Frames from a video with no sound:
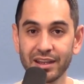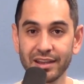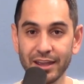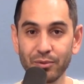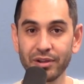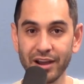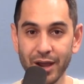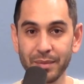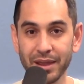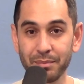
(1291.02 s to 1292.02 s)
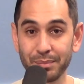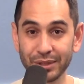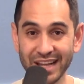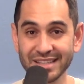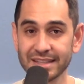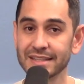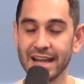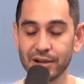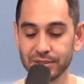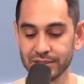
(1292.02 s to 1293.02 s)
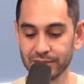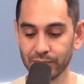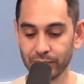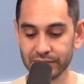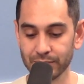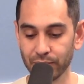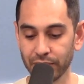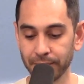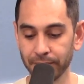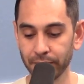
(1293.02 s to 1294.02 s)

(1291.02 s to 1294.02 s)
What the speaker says: He will come and bless his house once more.